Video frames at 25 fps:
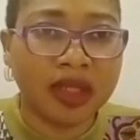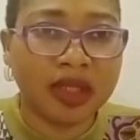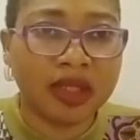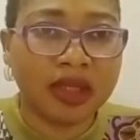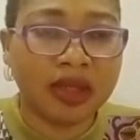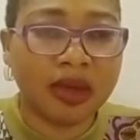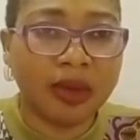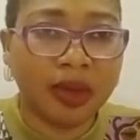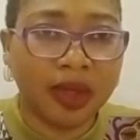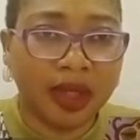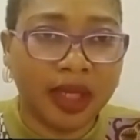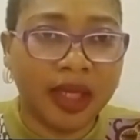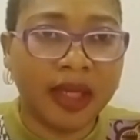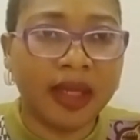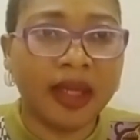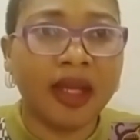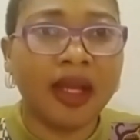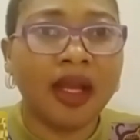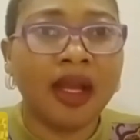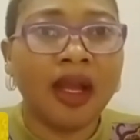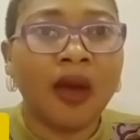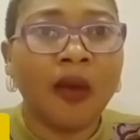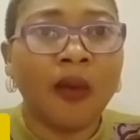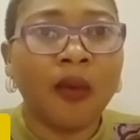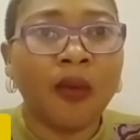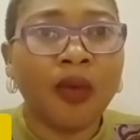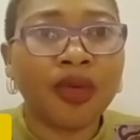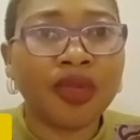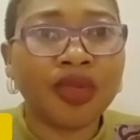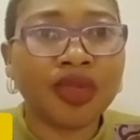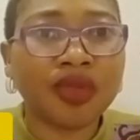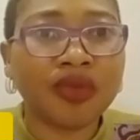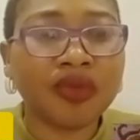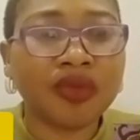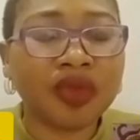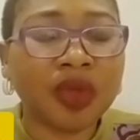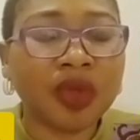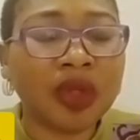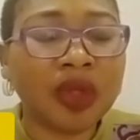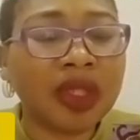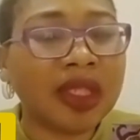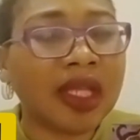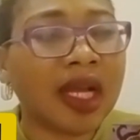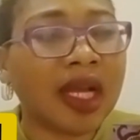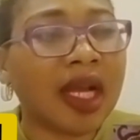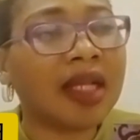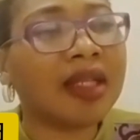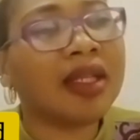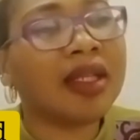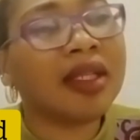Okay, once you've done that,
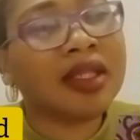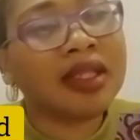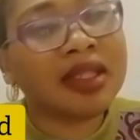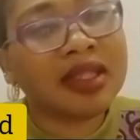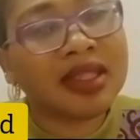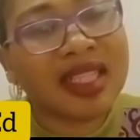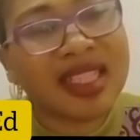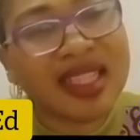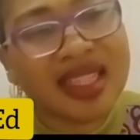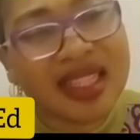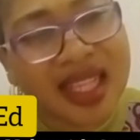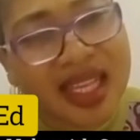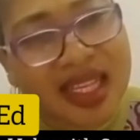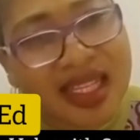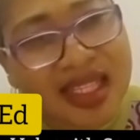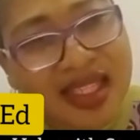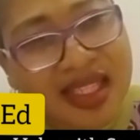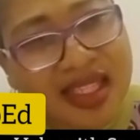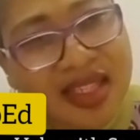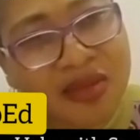the next thing